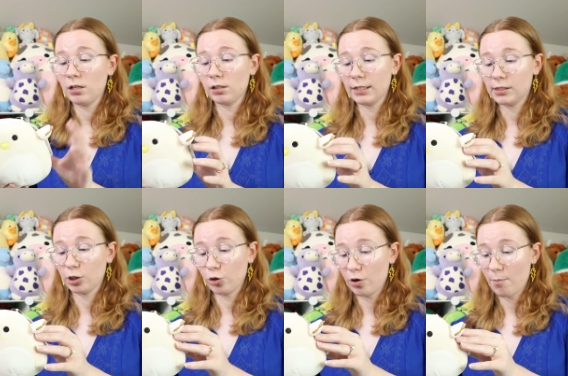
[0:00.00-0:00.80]
Let's
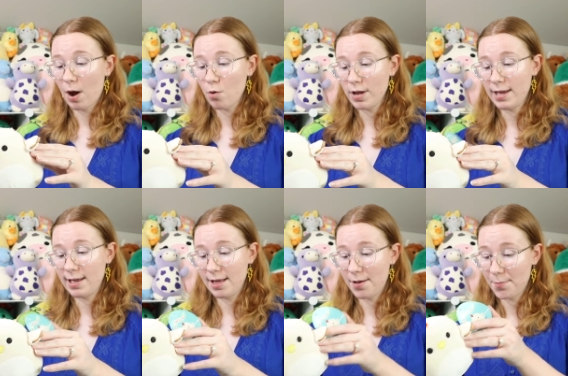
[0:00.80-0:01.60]
learn about
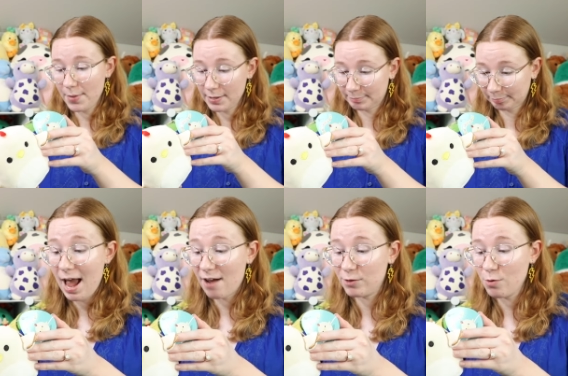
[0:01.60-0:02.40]
him.
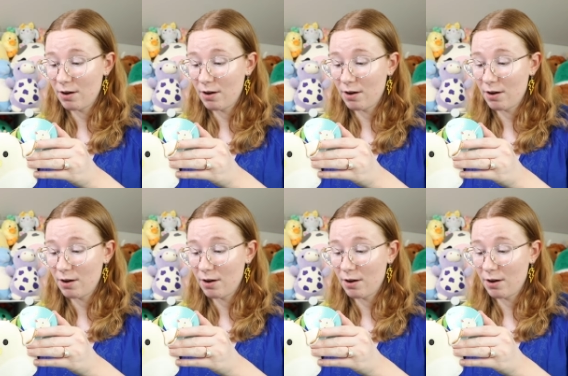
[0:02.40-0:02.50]
Have you